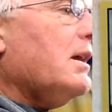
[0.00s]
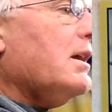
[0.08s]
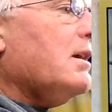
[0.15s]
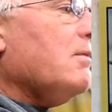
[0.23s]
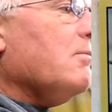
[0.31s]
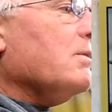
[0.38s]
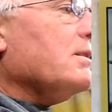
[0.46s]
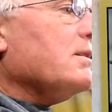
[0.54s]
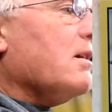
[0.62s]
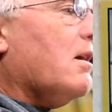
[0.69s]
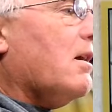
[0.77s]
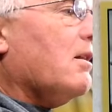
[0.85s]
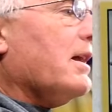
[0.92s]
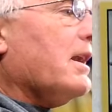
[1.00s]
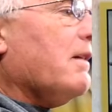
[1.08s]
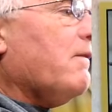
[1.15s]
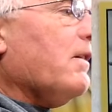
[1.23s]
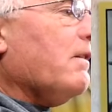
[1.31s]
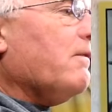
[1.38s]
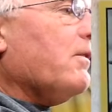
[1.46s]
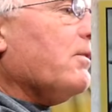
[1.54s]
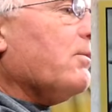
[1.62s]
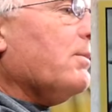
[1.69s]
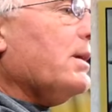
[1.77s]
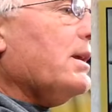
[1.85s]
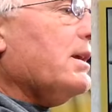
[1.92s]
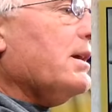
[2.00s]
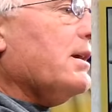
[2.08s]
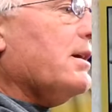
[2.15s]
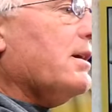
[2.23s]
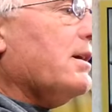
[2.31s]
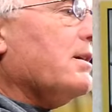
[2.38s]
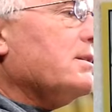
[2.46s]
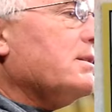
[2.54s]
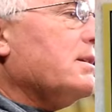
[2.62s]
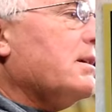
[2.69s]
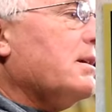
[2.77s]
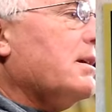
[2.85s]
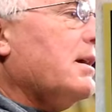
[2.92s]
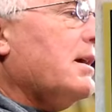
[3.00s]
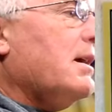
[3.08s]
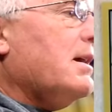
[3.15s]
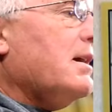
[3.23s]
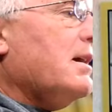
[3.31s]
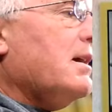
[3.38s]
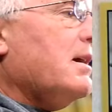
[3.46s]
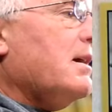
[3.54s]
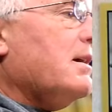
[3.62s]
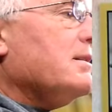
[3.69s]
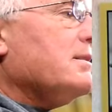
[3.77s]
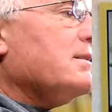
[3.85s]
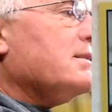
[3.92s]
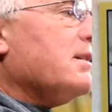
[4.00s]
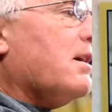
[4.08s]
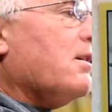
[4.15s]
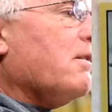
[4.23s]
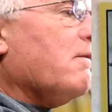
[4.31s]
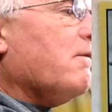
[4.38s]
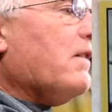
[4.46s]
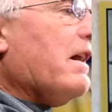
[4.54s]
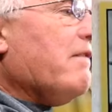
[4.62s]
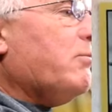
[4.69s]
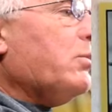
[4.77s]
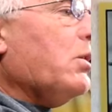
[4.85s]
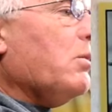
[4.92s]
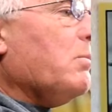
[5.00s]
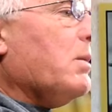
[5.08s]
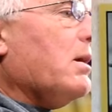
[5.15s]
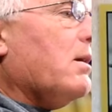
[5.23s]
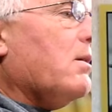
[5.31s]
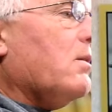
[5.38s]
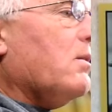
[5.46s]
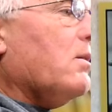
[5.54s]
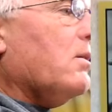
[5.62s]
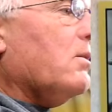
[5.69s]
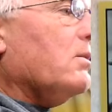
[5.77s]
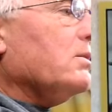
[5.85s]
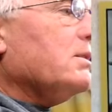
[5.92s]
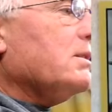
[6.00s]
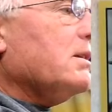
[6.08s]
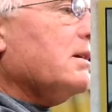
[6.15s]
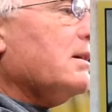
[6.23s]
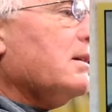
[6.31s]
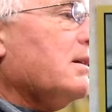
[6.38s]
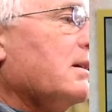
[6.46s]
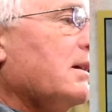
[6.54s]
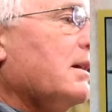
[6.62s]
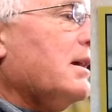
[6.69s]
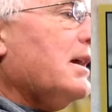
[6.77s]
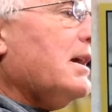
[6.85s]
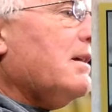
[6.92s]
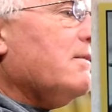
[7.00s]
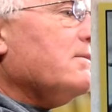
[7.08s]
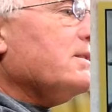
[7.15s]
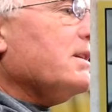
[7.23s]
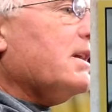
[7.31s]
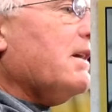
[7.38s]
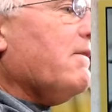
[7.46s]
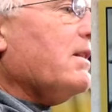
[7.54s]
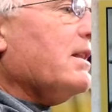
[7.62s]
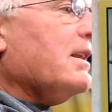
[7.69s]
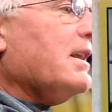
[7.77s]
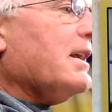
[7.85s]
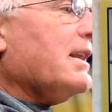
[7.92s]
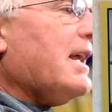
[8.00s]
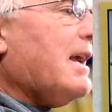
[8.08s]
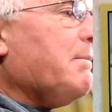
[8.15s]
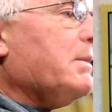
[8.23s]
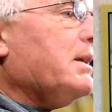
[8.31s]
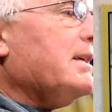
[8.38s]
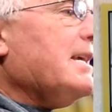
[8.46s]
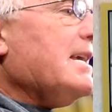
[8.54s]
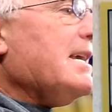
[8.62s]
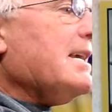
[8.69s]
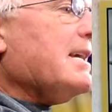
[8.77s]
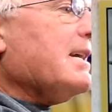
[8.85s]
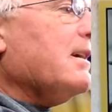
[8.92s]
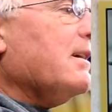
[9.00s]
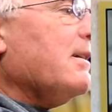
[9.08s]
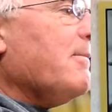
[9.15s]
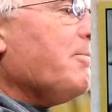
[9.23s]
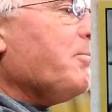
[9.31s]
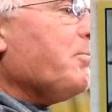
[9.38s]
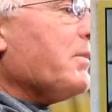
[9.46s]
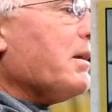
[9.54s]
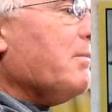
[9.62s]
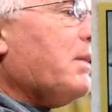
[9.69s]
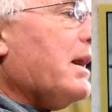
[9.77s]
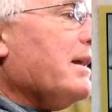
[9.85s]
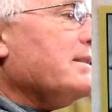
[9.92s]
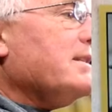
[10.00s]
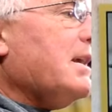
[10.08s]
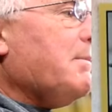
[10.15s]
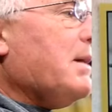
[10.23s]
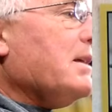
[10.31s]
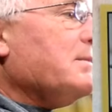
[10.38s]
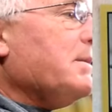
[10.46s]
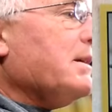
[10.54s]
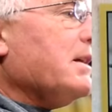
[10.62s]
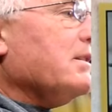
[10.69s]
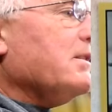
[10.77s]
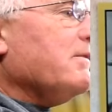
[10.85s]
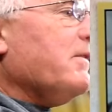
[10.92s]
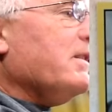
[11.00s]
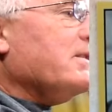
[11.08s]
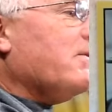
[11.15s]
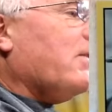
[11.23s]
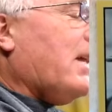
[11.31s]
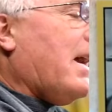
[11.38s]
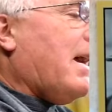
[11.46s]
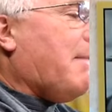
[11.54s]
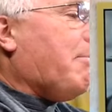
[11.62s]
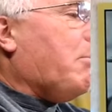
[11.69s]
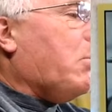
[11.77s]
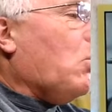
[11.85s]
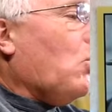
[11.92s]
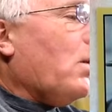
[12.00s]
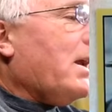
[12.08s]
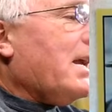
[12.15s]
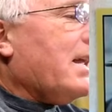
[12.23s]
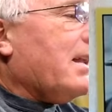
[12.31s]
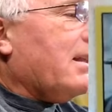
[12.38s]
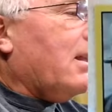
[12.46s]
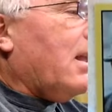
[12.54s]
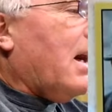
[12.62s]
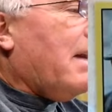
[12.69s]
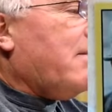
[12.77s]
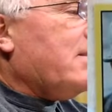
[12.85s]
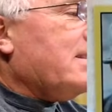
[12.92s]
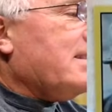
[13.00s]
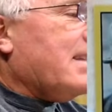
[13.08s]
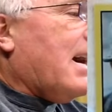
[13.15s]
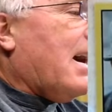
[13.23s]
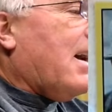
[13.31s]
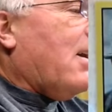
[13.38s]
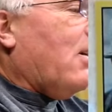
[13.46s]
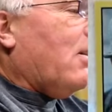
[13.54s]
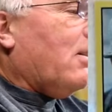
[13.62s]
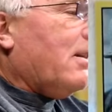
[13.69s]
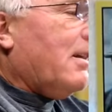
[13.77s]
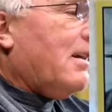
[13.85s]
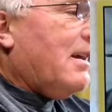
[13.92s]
He was all NFL for 3 years. Started in 5 Pro Bowls. He was given the nickname Geek by his teammates because of his flamboyant lifestyle.